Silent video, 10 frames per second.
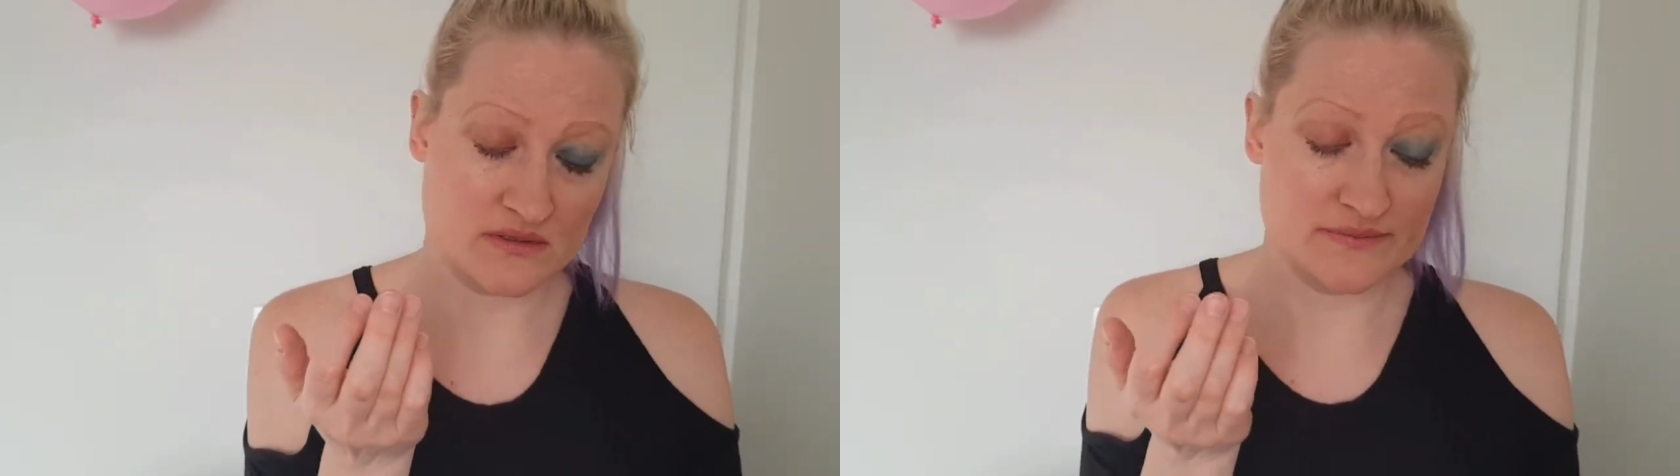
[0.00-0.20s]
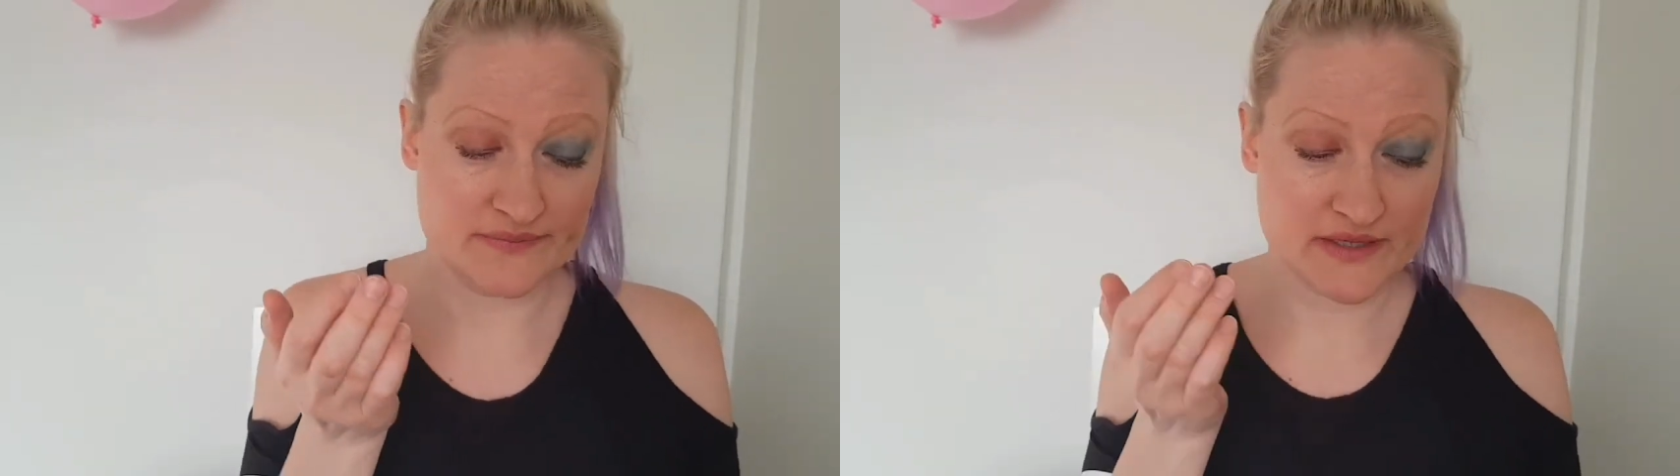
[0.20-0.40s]

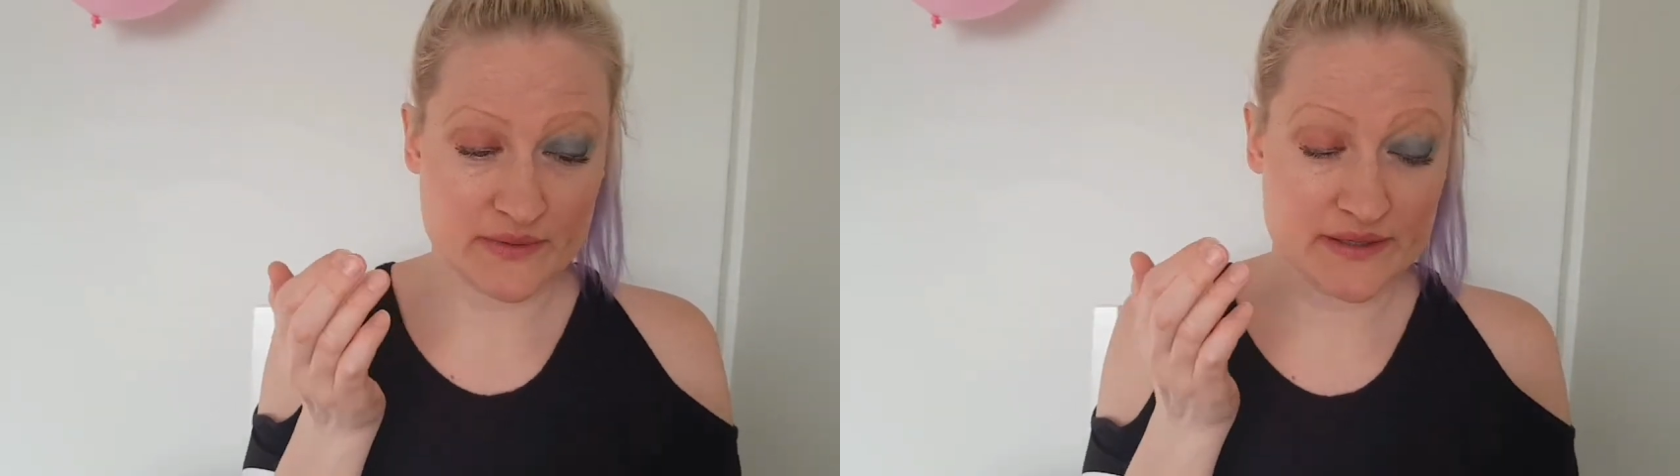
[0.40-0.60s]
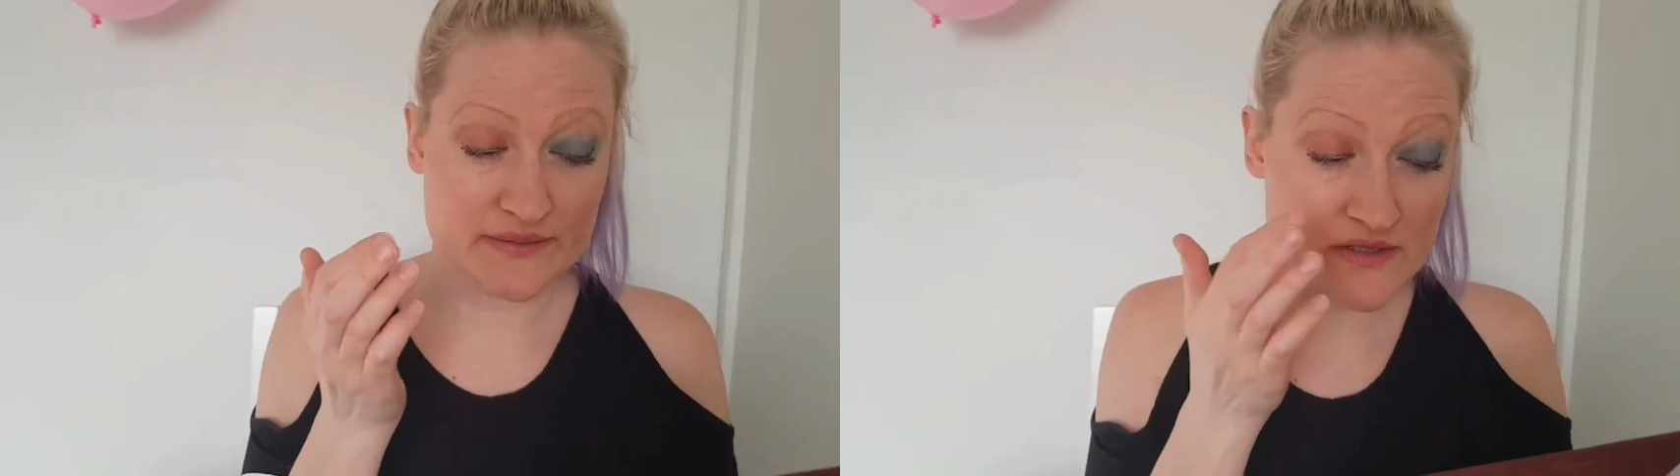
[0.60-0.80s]
Well,
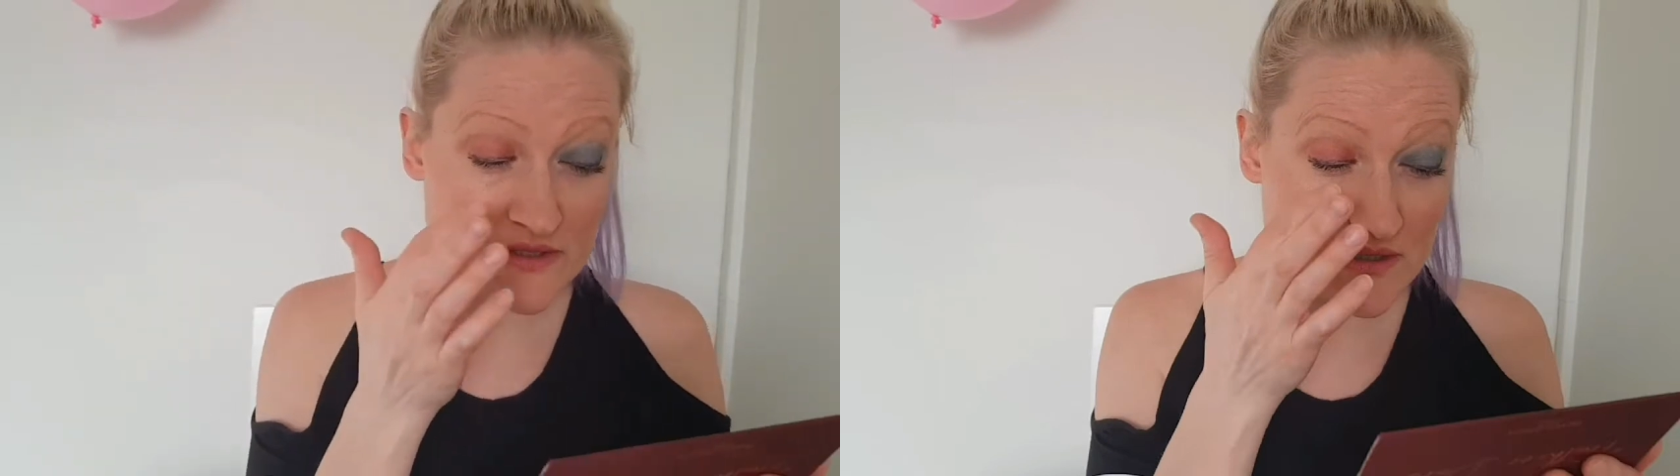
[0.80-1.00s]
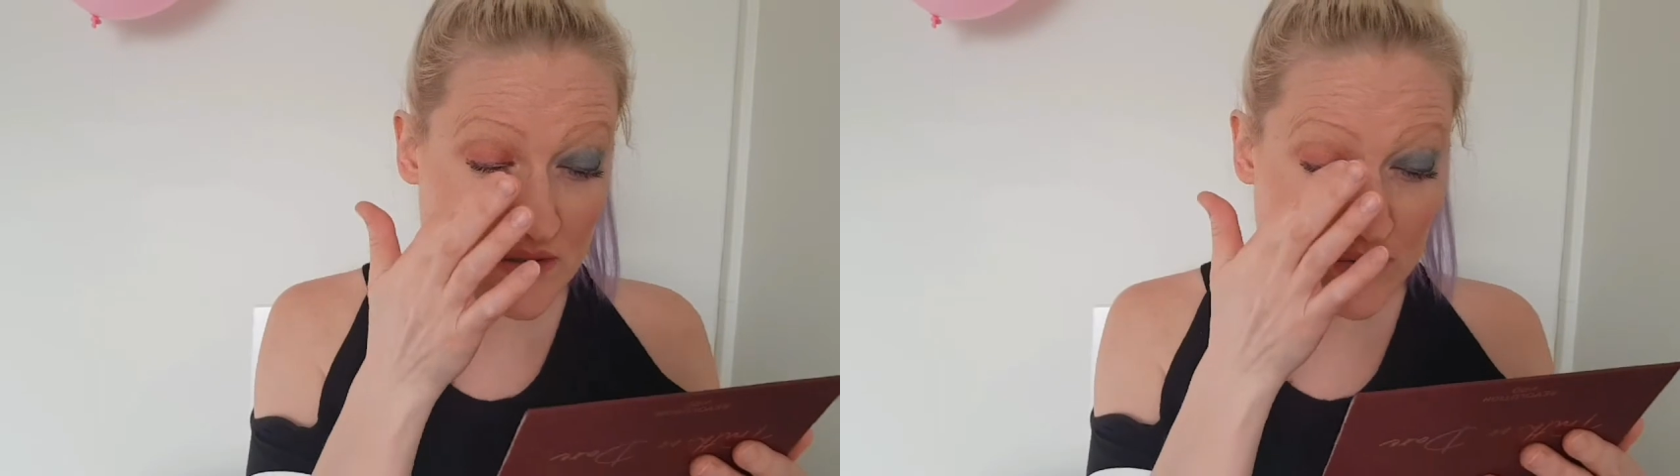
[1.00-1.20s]
anyway,
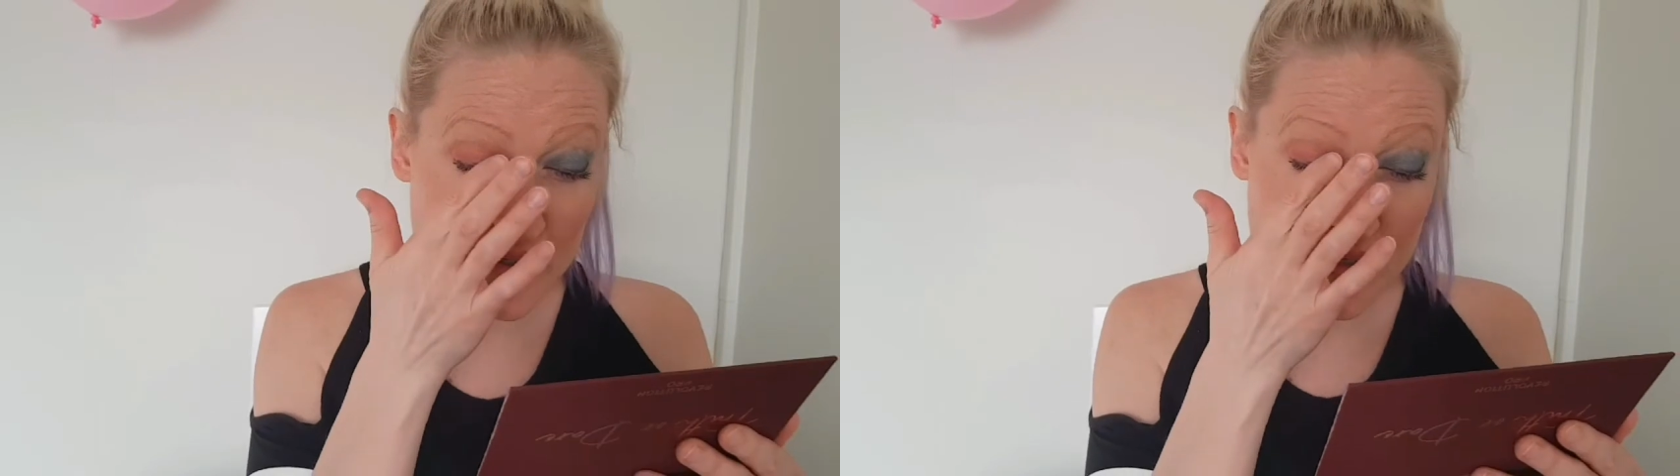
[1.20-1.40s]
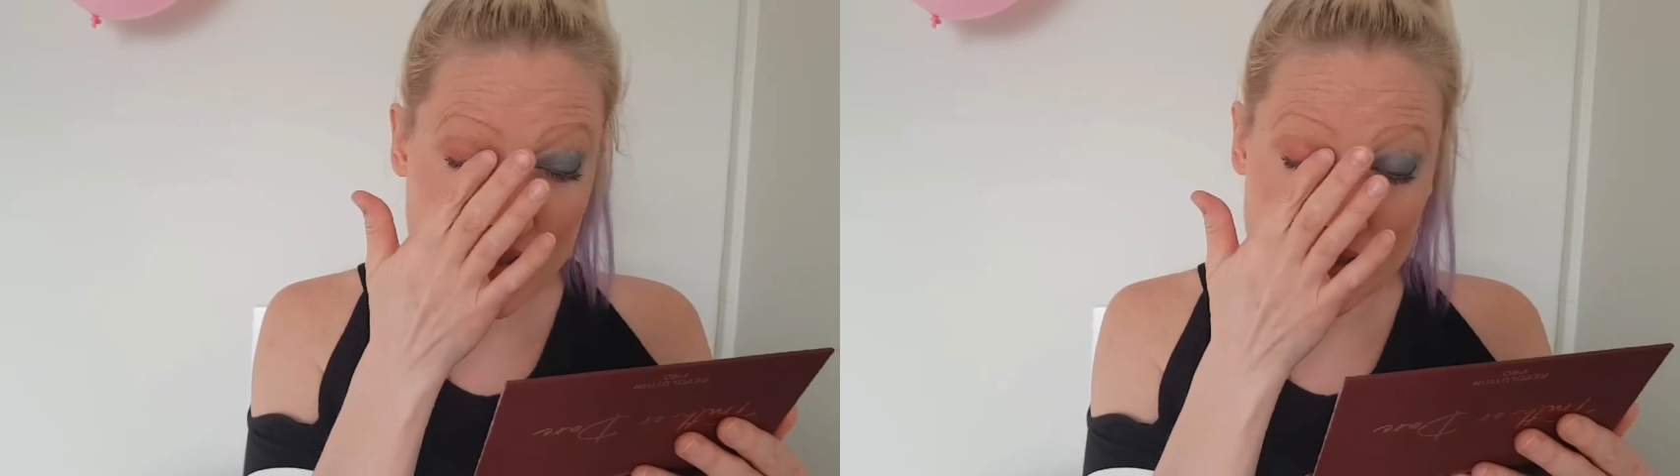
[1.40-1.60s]
so